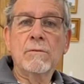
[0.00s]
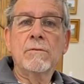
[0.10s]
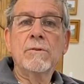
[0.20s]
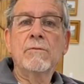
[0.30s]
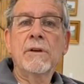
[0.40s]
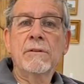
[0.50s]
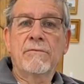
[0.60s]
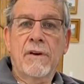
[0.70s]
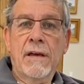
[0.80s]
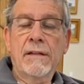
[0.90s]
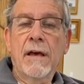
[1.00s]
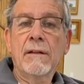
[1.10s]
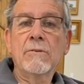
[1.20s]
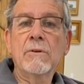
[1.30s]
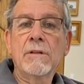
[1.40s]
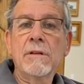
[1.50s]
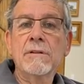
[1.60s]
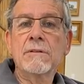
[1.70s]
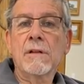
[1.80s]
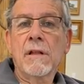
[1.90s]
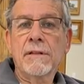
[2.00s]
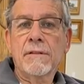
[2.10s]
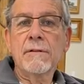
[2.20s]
you need to find out who it is and let